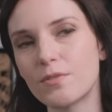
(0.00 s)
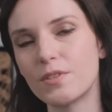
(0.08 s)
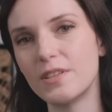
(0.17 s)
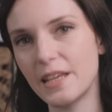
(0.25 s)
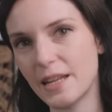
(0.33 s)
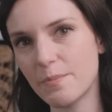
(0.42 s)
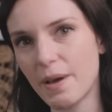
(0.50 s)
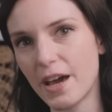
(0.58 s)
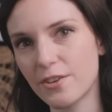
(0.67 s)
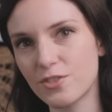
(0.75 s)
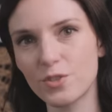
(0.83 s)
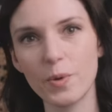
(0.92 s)
knitting
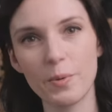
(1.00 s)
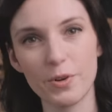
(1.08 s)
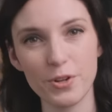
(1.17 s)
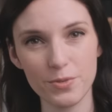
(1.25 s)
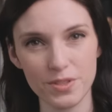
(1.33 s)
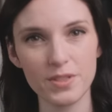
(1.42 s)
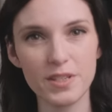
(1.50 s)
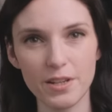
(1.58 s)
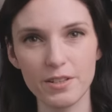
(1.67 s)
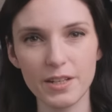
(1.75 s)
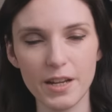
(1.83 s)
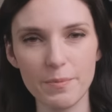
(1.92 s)
patterns the way we're used to
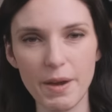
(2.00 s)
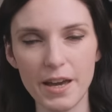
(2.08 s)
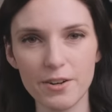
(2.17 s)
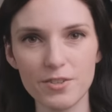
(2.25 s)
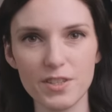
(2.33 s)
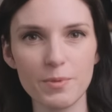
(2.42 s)
seeing knitting patterns.